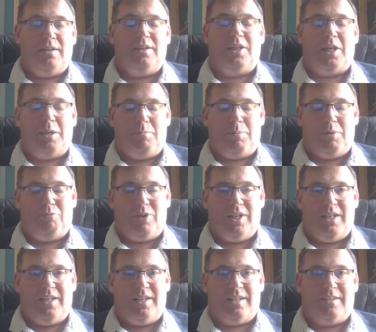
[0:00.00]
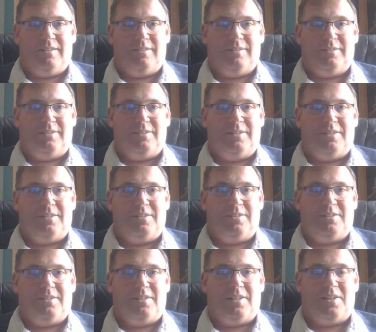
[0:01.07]
and you're keeping reading.
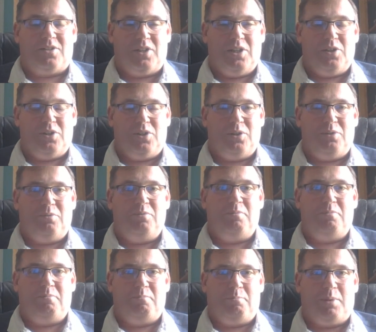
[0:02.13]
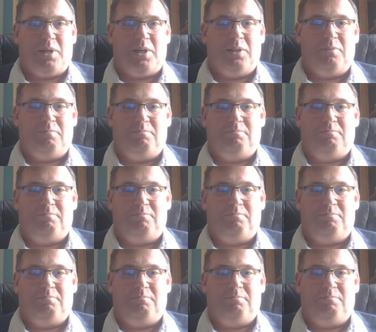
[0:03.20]
I'll see you soon. Bye.